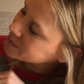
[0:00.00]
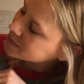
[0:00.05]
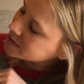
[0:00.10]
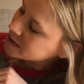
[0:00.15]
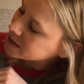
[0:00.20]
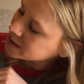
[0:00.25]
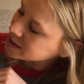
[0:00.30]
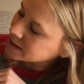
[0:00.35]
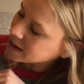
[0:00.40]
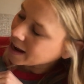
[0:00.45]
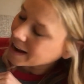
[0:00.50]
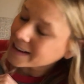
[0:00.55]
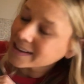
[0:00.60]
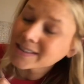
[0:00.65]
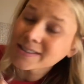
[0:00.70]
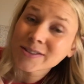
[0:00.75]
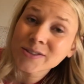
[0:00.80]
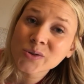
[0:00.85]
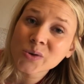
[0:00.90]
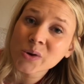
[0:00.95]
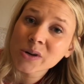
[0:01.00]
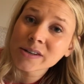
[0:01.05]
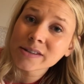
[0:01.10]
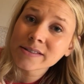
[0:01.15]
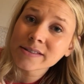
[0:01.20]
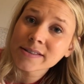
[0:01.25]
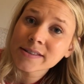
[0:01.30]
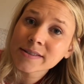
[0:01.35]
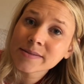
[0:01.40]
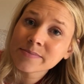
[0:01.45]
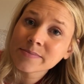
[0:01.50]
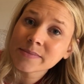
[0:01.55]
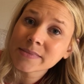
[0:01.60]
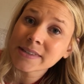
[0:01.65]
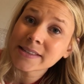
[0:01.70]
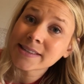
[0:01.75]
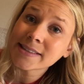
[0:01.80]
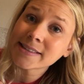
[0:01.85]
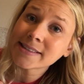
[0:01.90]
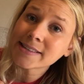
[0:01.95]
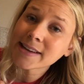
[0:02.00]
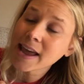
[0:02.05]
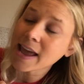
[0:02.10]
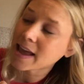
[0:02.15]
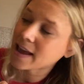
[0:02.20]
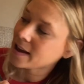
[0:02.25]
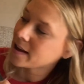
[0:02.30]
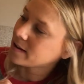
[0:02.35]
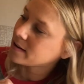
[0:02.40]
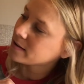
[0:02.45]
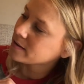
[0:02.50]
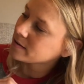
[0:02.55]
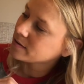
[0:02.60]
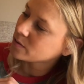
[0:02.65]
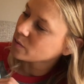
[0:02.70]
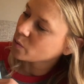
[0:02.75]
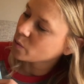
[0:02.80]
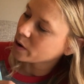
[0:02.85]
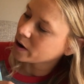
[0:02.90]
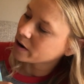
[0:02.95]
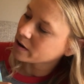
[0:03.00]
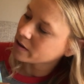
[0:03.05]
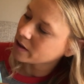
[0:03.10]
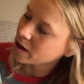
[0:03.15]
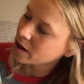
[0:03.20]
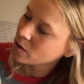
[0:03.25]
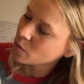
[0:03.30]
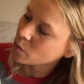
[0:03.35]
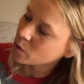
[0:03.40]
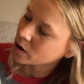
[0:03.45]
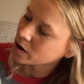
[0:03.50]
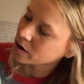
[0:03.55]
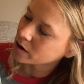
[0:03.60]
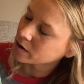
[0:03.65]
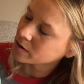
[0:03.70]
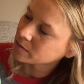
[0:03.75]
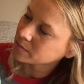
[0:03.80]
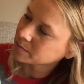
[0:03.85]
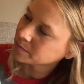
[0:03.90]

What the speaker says: the dinosaurs stayed where they were.